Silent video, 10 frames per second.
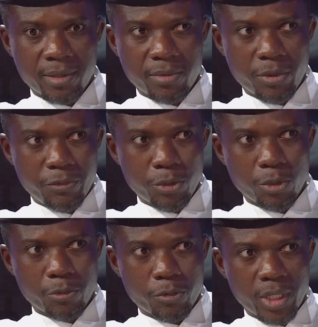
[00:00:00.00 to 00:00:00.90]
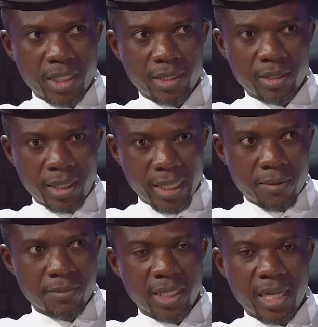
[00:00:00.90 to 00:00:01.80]
review of religion, like
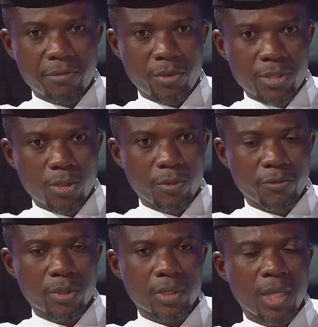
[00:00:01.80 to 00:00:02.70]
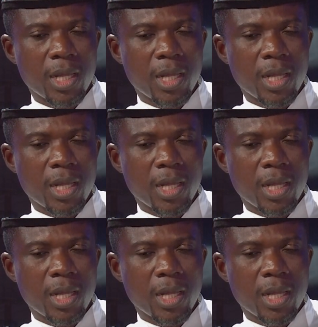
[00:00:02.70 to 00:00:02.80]
I'm saying, I've read some of the,